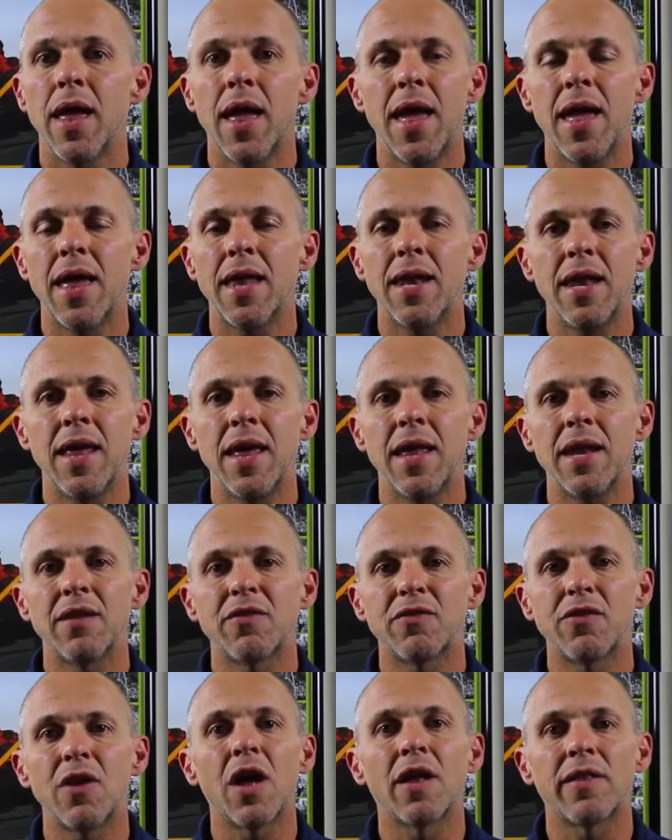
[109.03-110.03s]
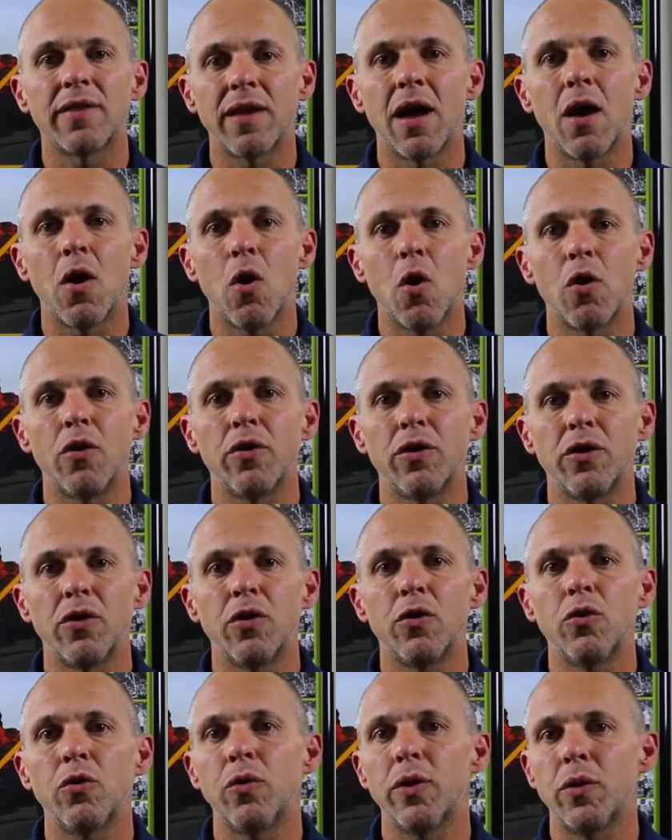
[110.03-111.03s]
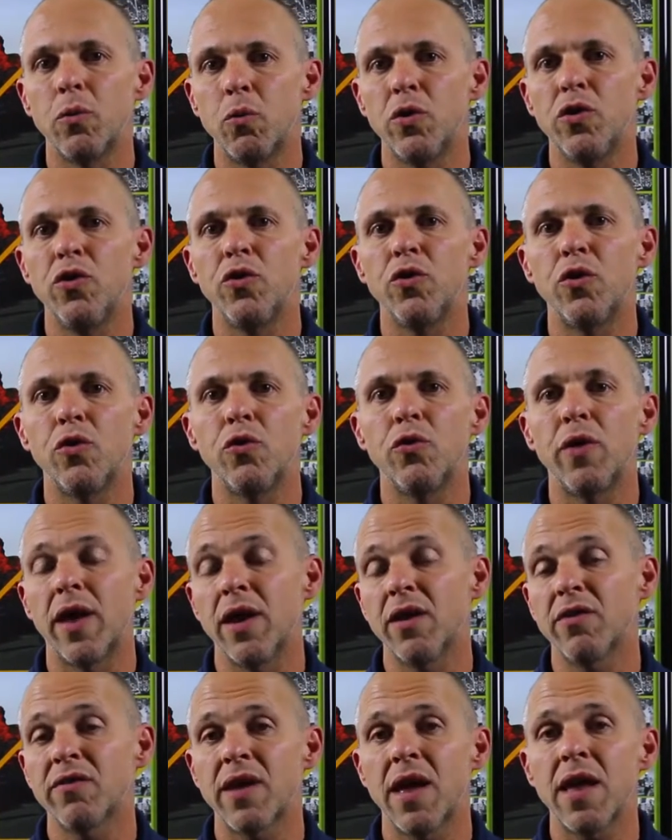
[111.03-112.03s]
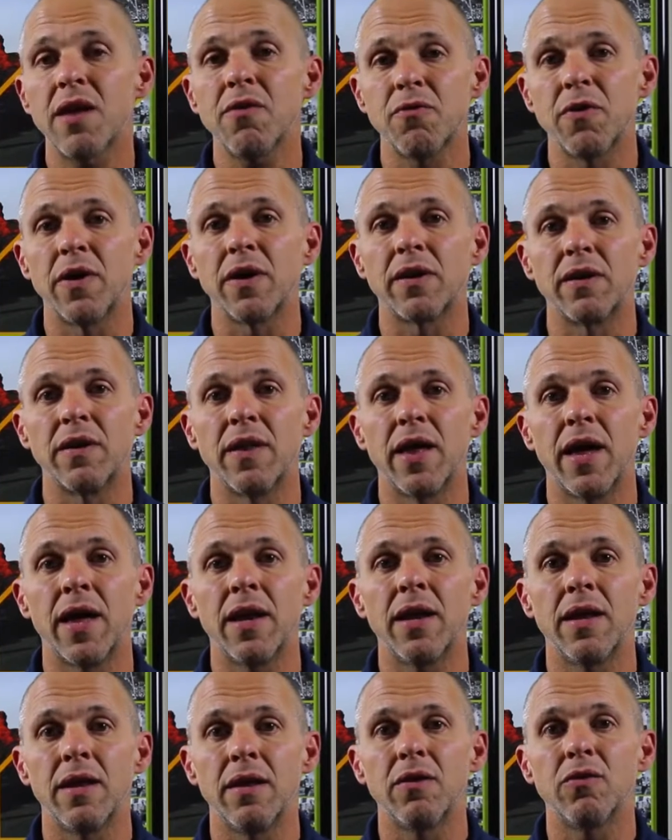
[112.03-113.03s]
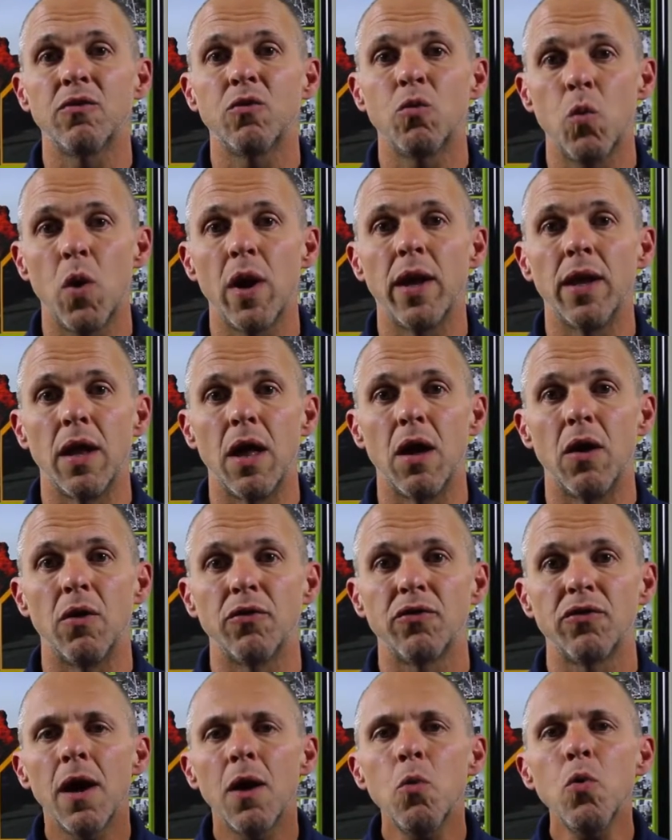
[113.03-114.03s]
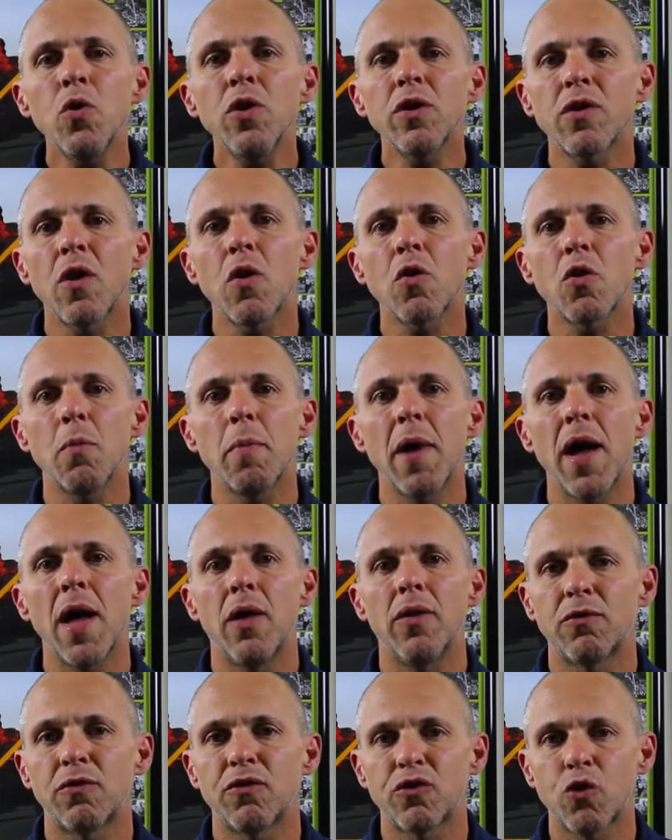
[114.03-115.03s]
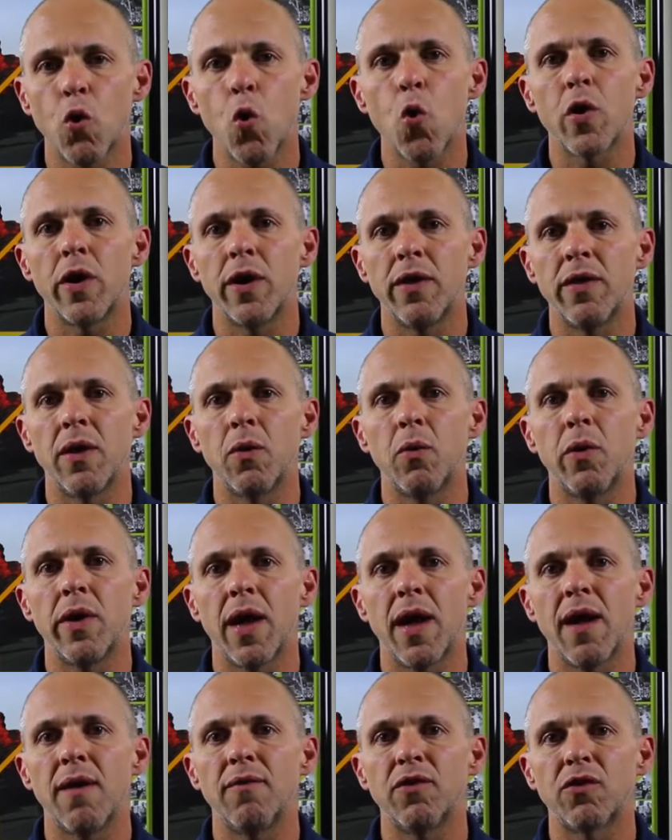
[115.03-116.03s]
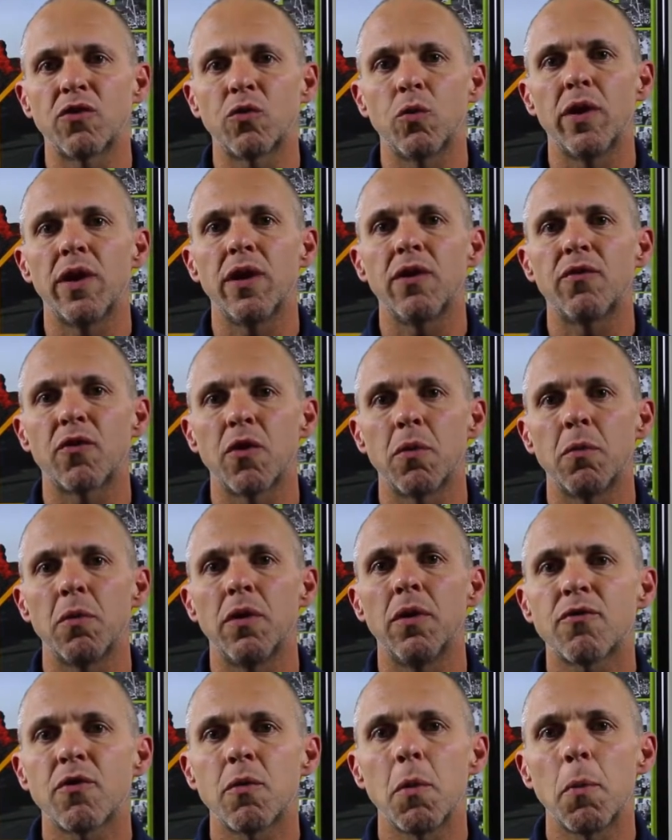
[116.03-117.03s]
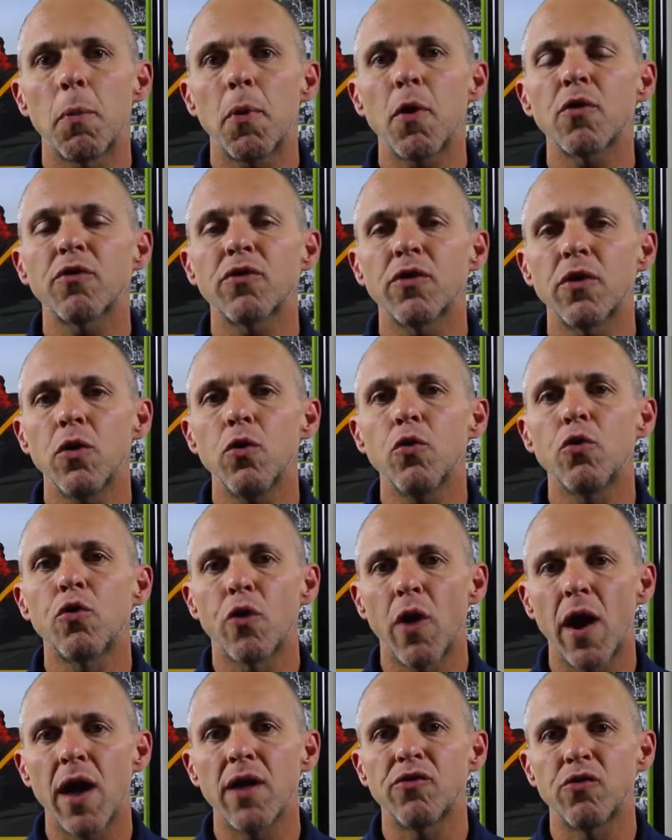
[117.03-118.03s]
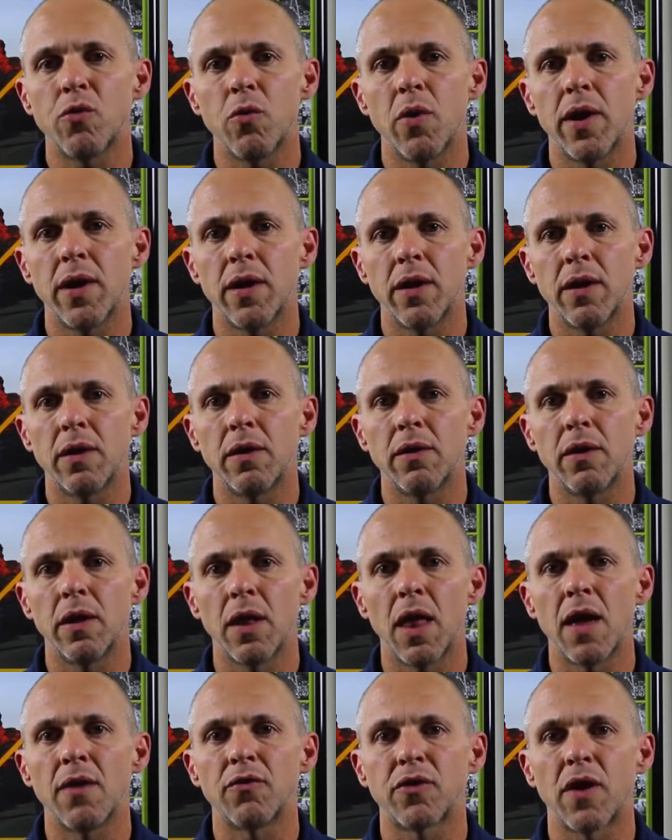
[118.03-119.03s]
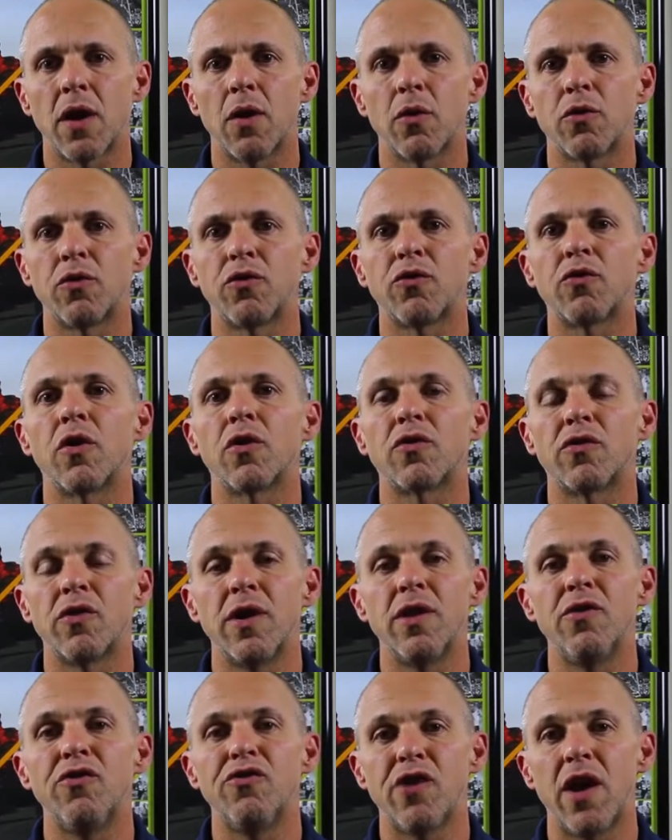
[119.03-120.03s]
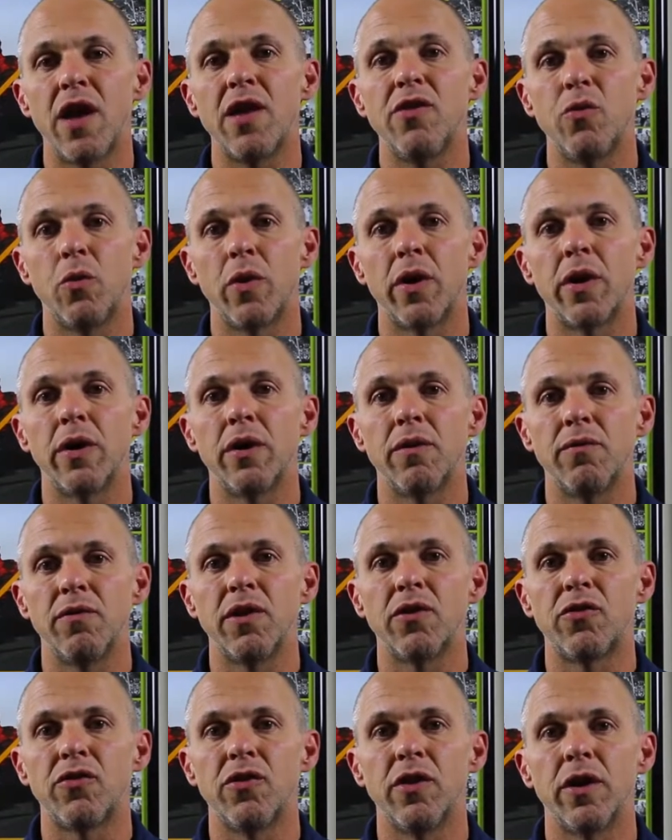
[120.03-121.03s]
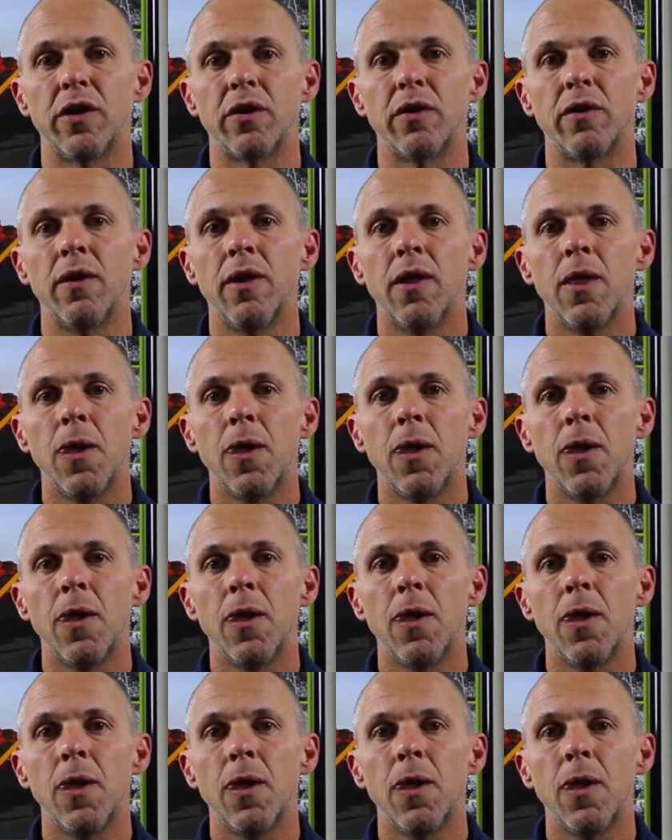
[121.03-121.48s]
And, and it's not that hard to do. And when you do that, a side effect of that is weight loss. I want to talk about story that we have this week from a, from a person who graduated the lifestyle construction in January of this year.